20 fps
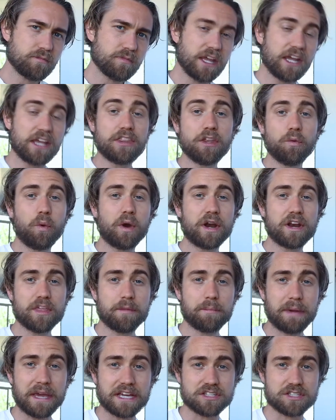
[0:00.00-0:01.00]
And then one of
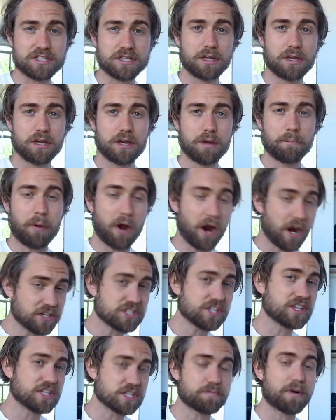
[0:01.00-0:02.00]
the biggest
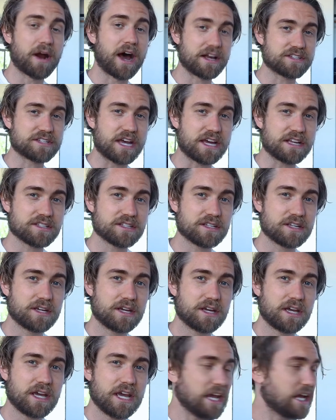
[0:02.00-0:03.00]
parts of this process
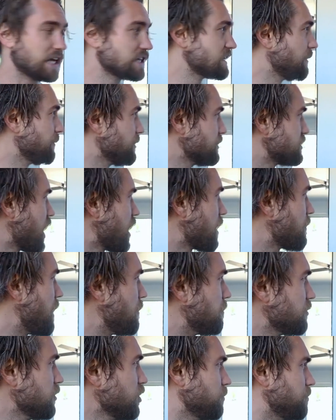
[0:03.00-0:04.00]
is that when we talk
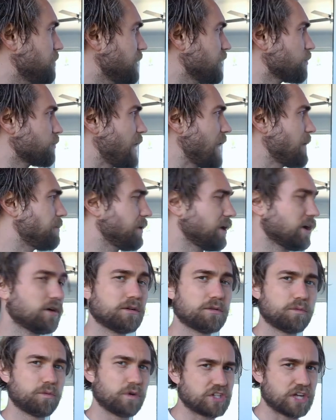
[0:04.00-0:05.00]
about blue pill, red
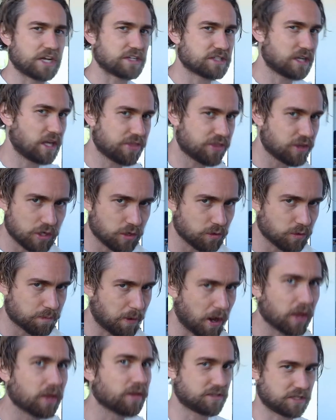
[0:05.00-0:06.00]
pill, which has nothing to do with
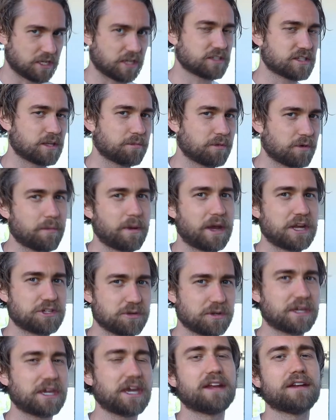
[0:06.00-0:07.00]
politics, let me remind
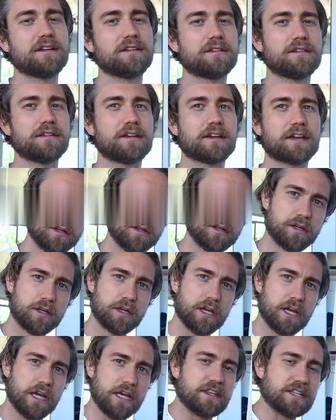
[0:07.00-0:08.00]
you again,
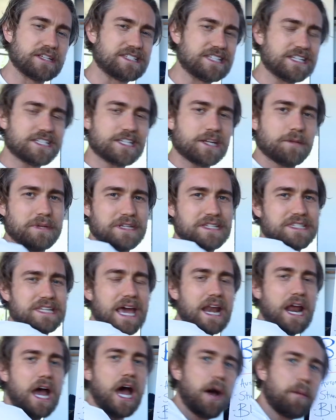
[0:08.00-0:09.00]
the system is
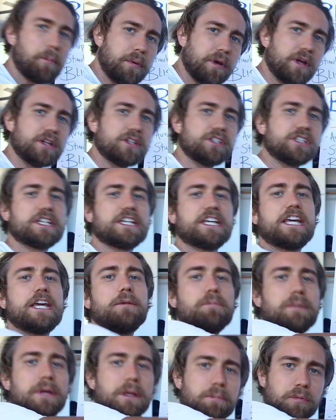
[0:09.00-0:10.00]
set up to
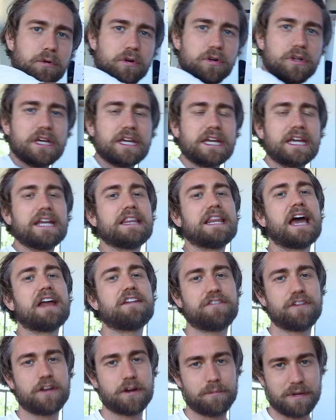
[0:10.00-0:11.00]
keep people in
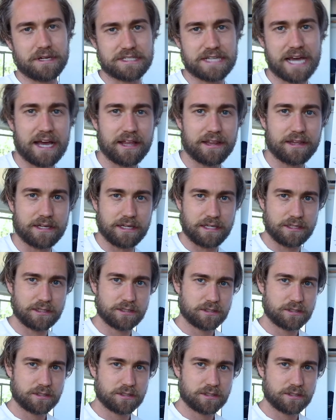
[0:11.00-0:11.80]
that fear mentality.